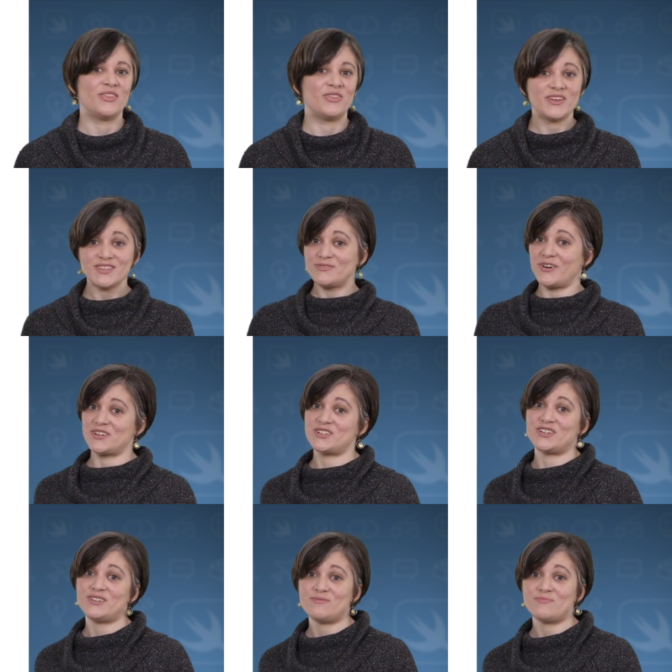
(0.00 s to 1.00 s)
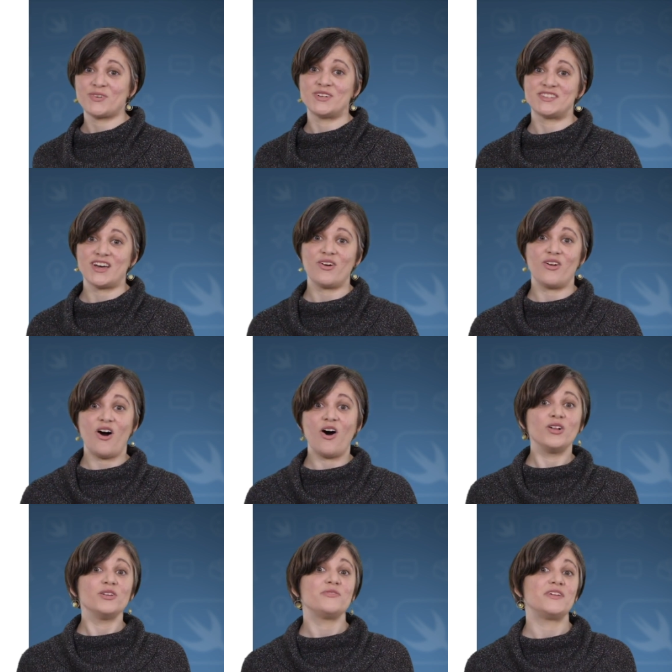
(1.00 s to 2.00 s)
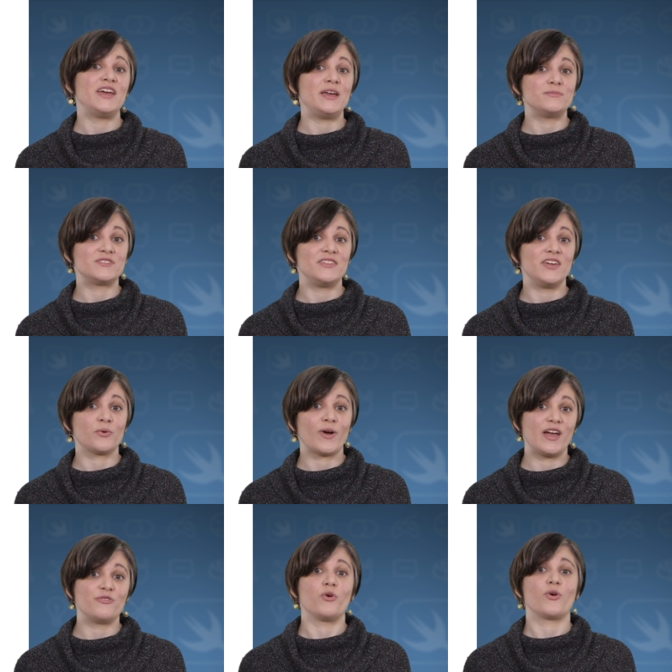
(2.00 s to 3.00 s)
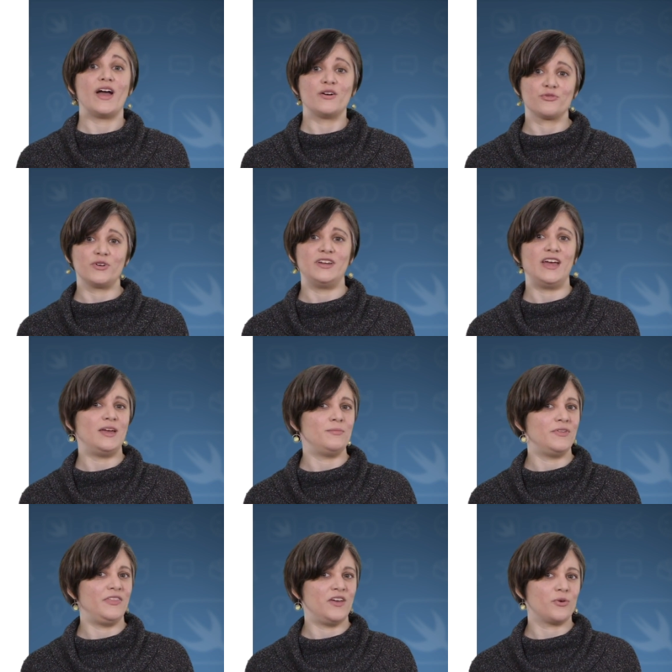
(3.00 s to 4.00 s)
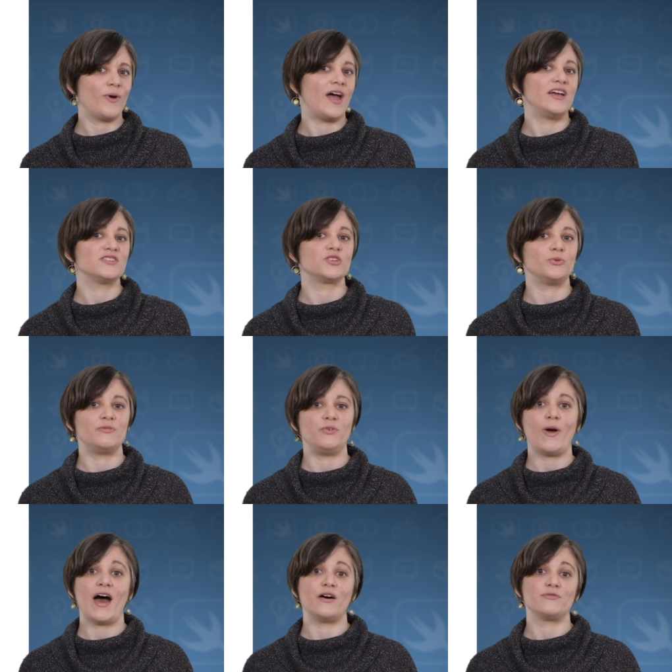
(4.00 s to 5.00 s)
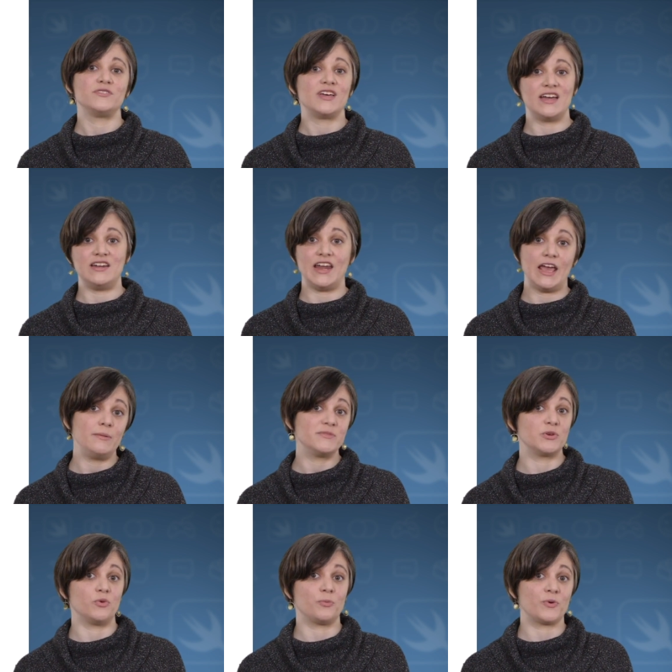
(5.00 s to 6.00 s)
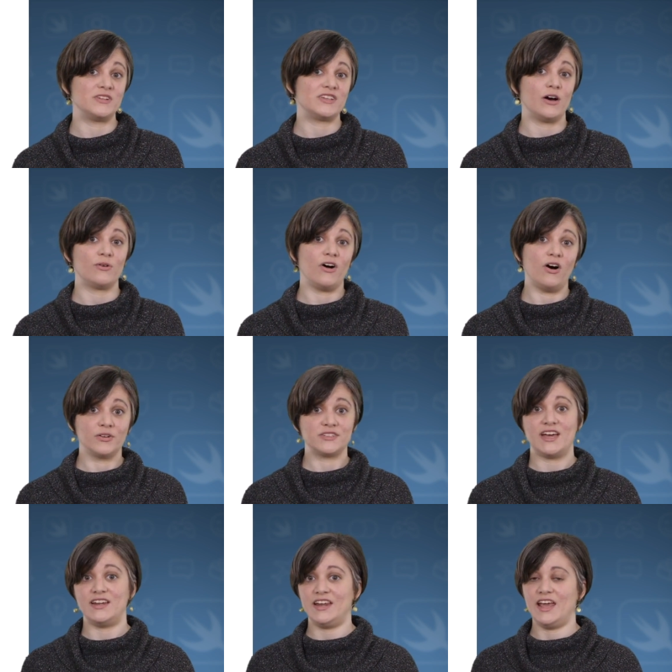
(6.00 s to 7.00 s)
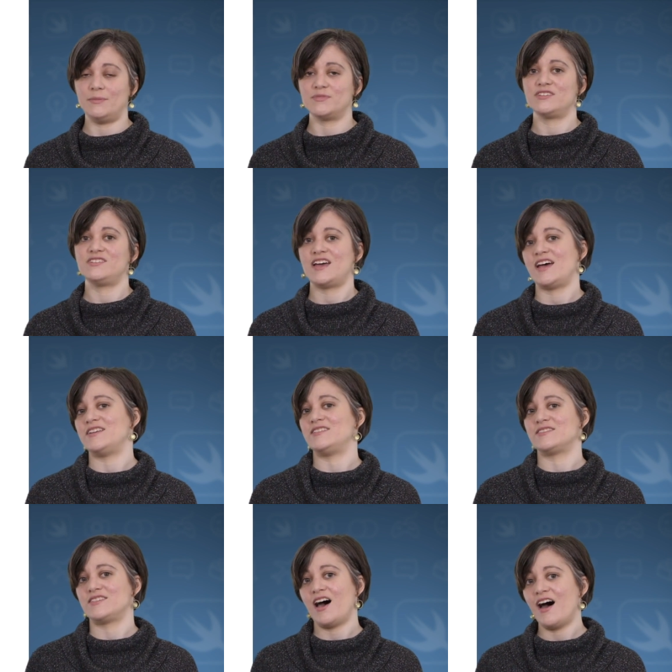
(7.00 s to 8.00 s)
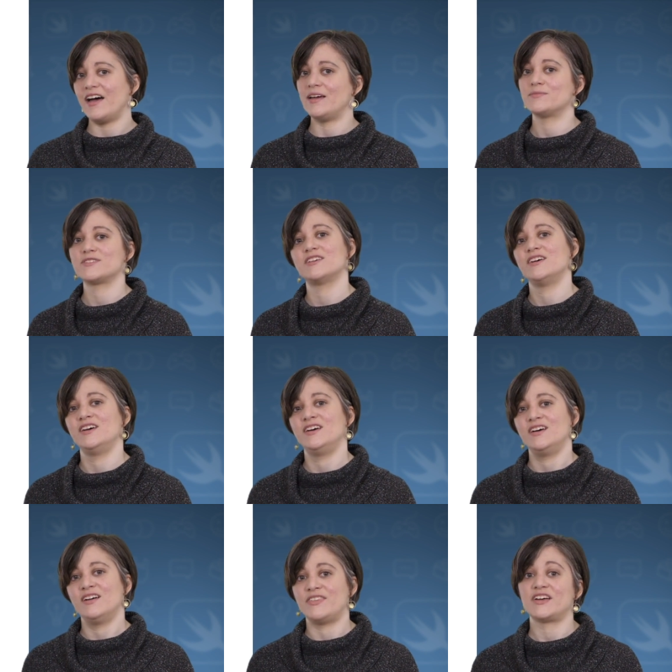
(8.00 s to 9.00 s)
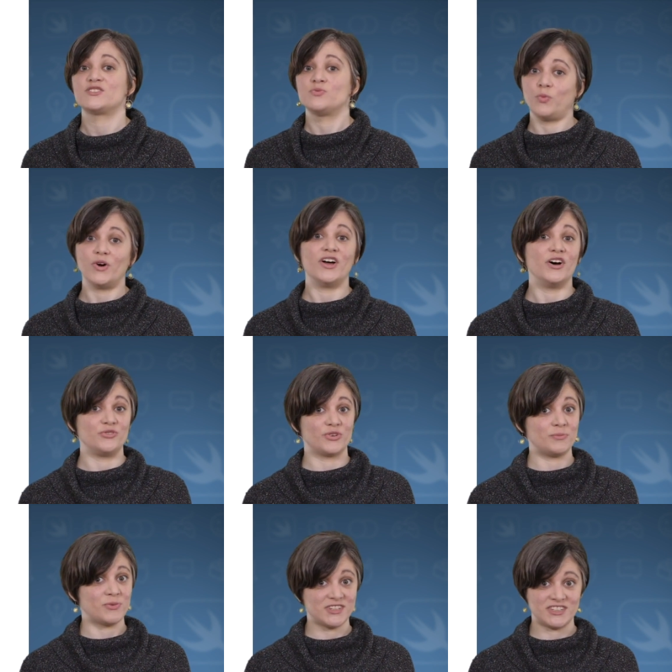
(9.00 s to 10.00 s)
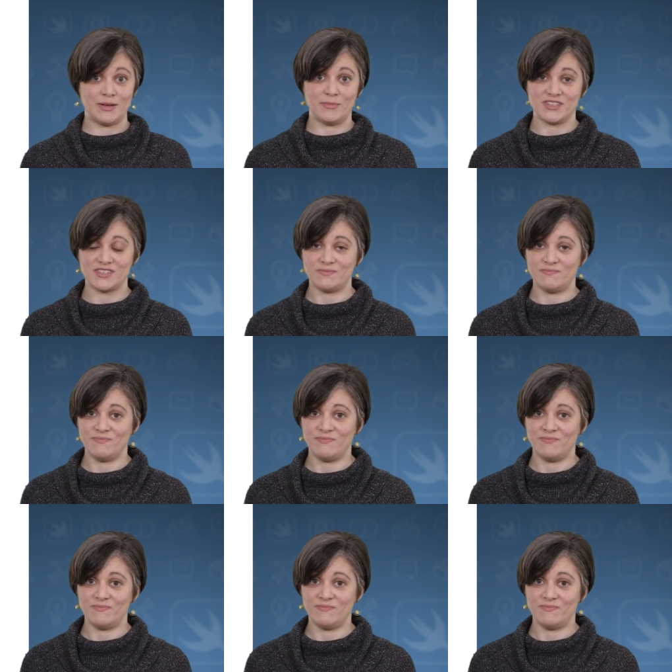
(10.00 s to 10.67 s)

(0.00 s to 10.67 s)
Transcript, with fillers: This function prints out all of the names in the array for every name in the array. So if you have ten names, it will print out all ten names ten times. That's one hundred print statements.